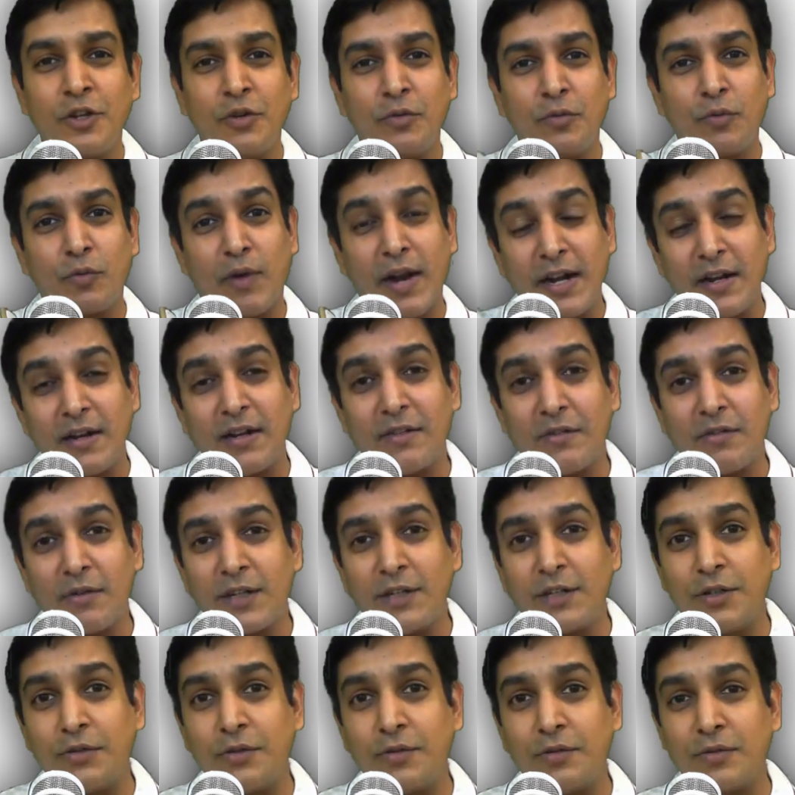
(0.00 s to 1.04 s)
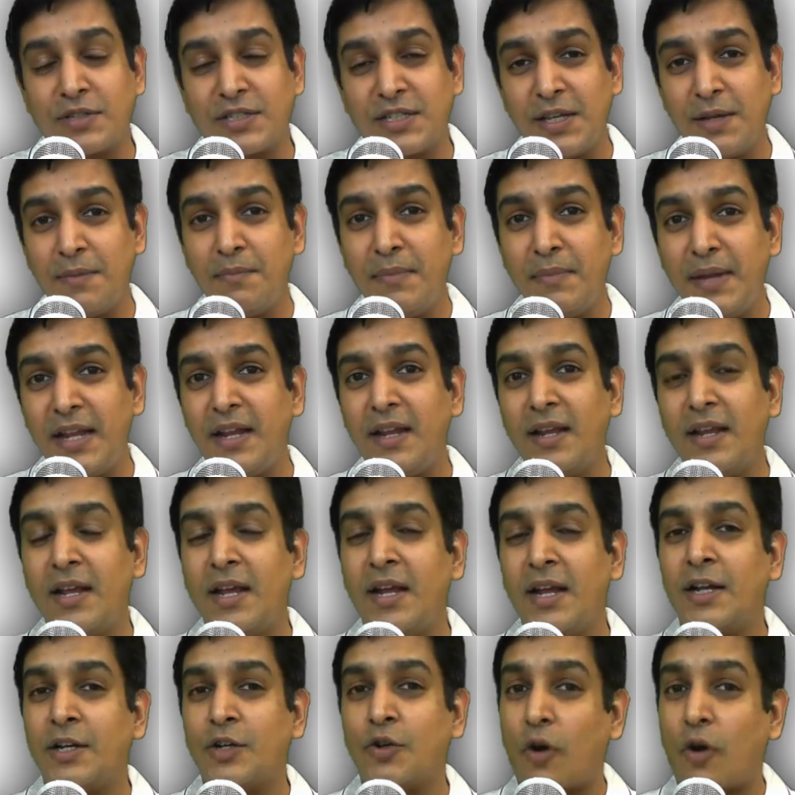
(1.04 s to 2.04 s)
You see me